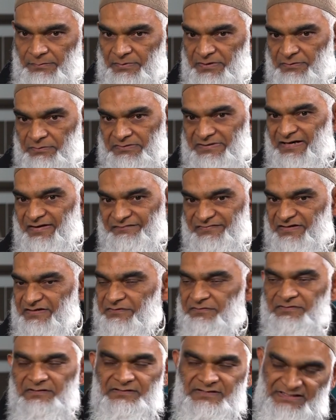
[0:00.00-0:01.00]
we don't have
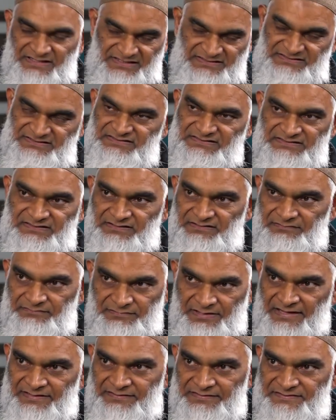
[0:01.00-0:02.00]
the earliest uh,
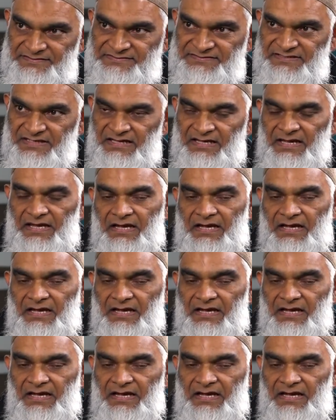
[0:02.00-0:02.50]
writings,